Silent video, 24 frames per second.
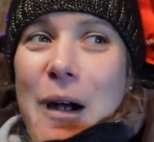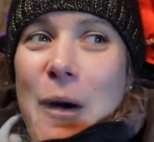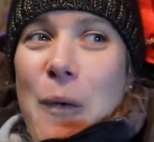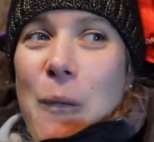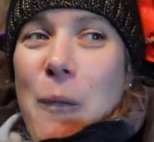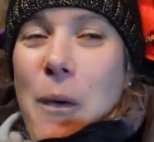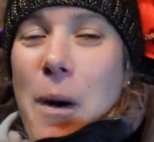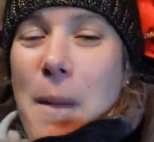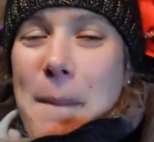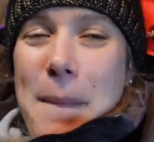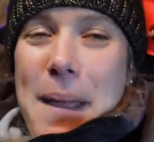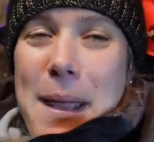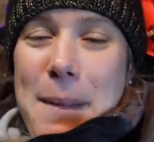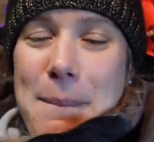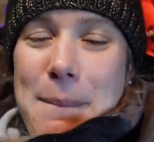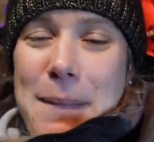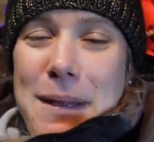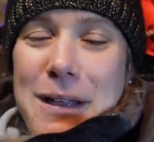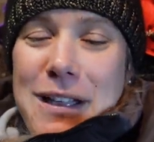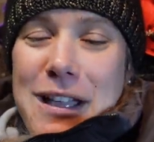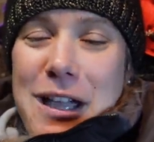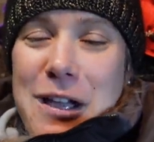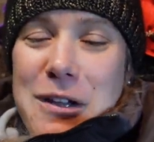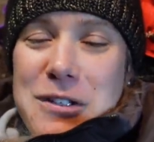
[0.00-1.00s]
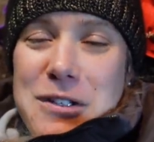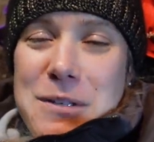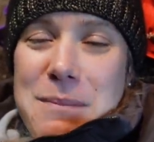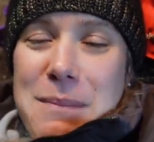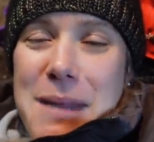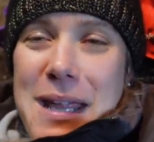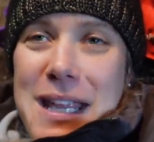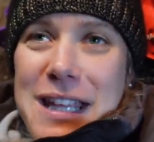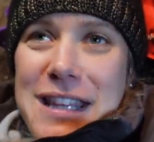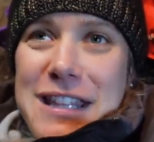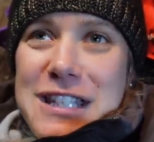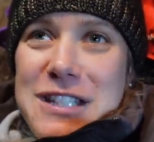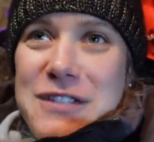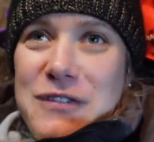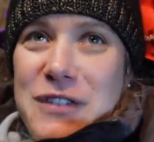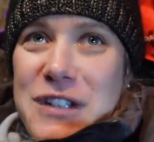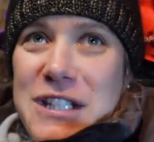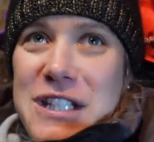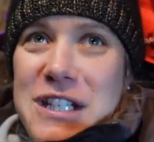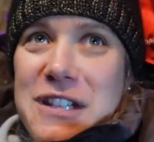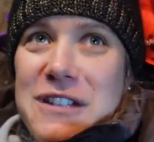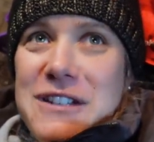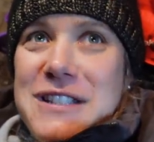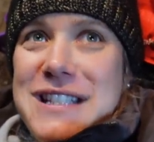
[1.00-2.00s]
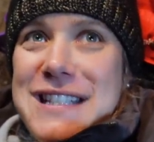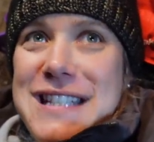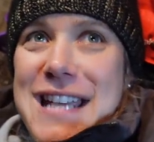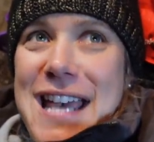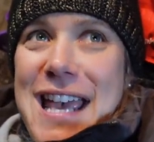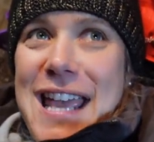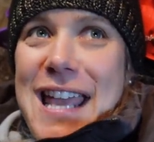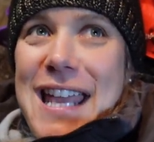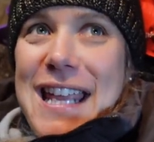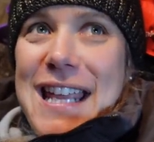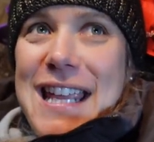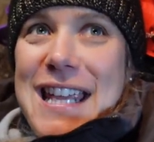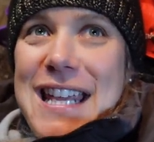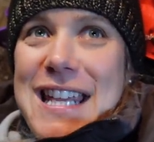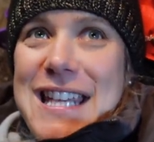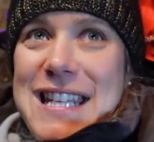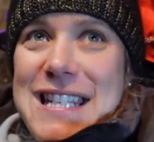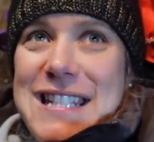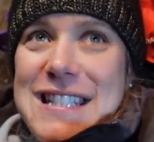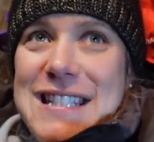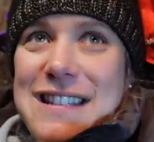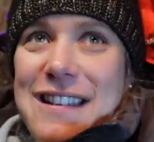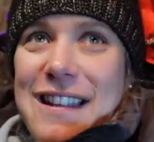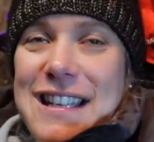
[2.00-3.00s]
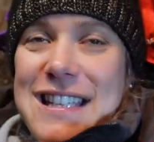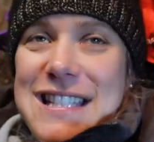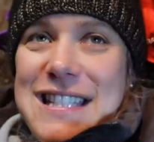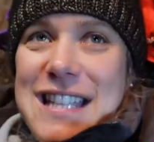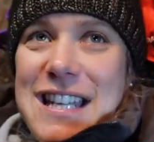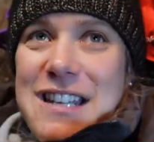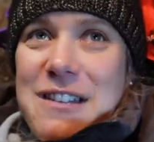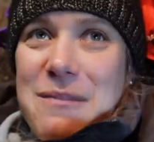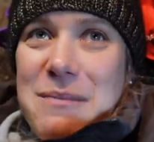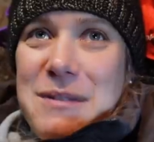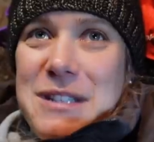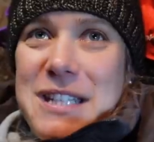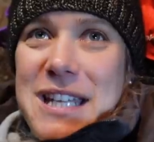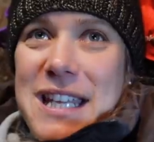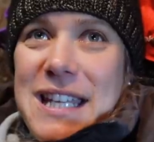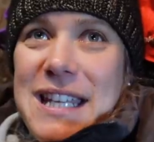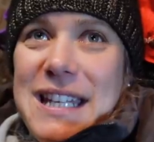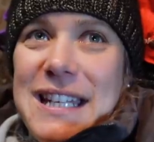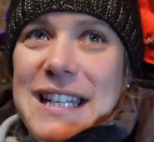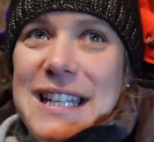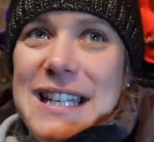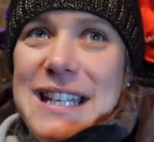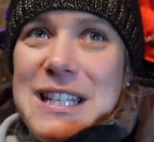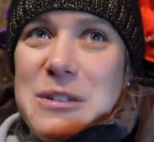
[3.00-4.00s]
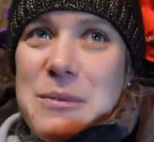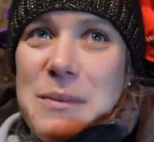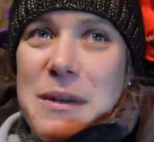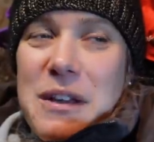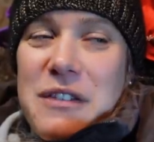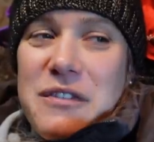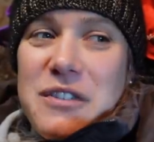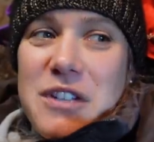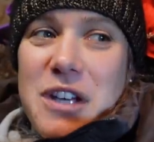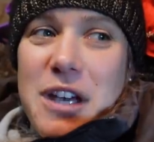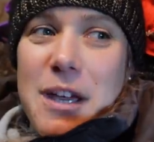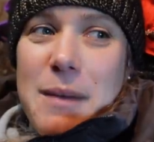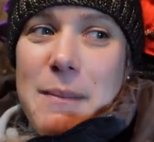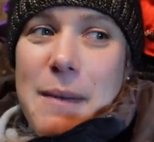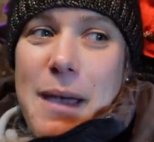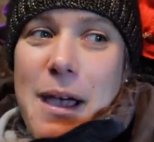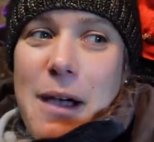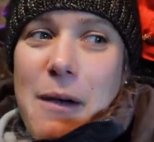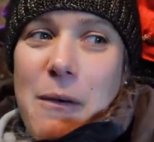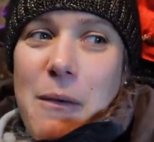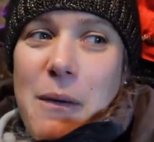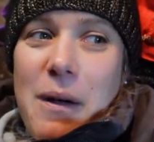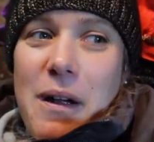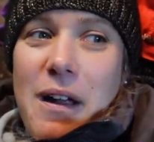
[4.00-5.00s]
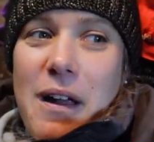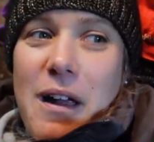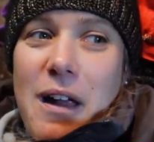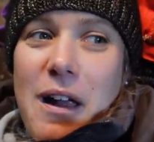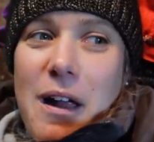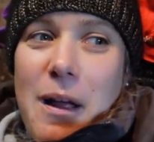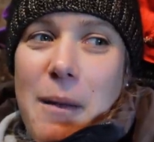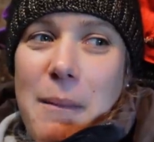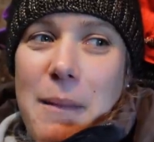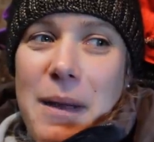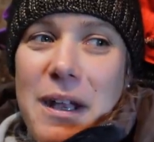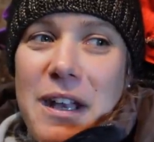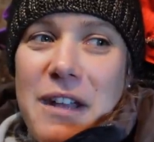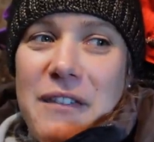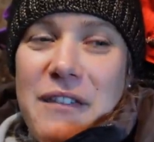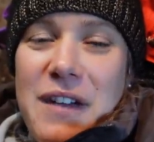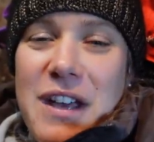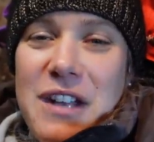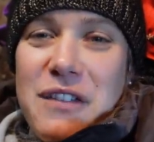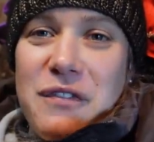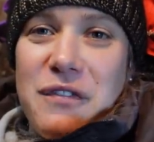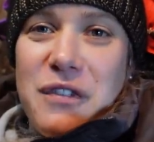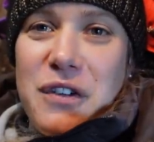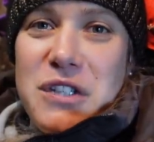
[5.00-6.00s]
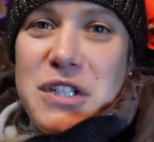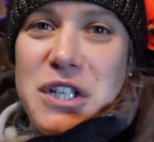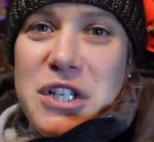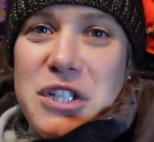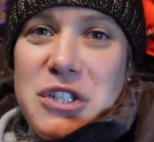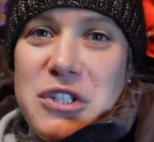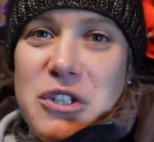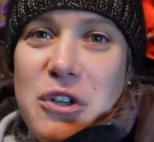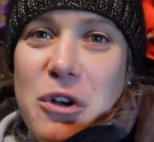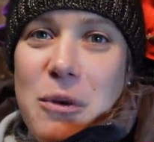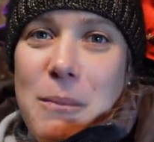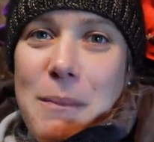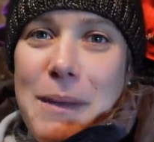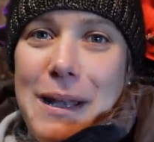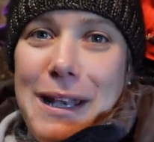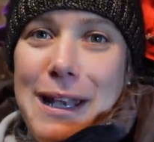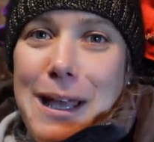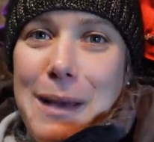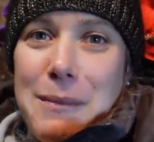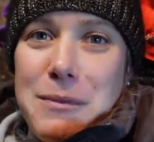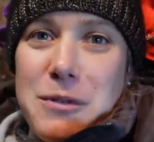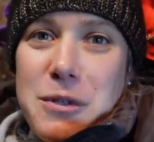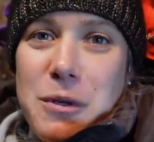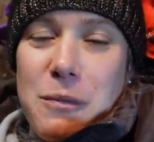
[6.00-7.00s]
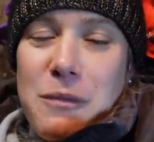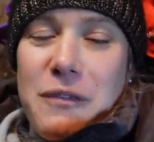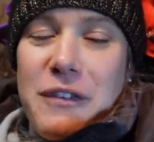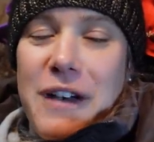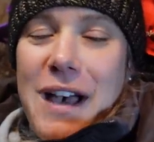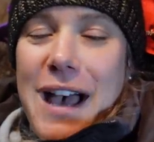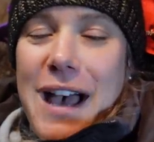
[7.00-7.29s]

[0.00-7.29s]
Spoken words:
What made me go to make this video today is, like I said, I've been taking a little bit of time out, and I've had footage on my laptop for